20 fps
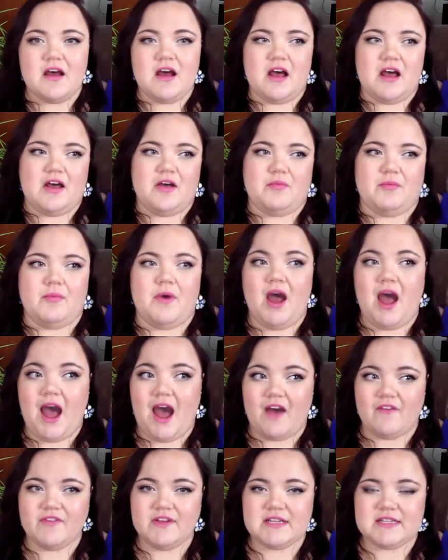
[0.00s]
Um,
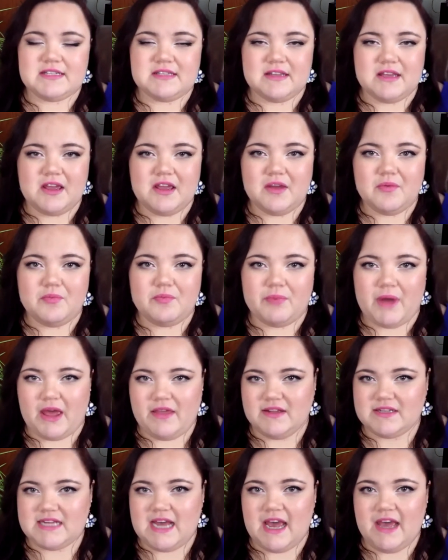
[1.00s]
obviously,
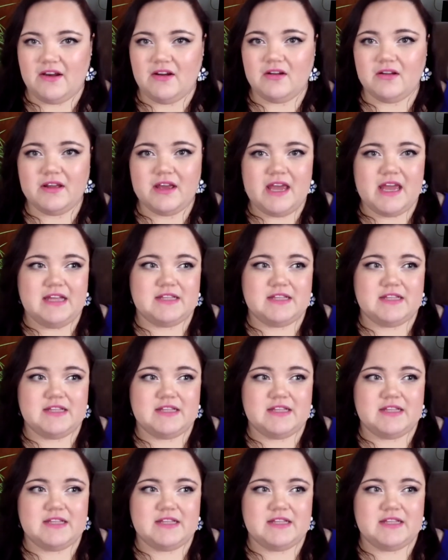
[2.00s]
by the title,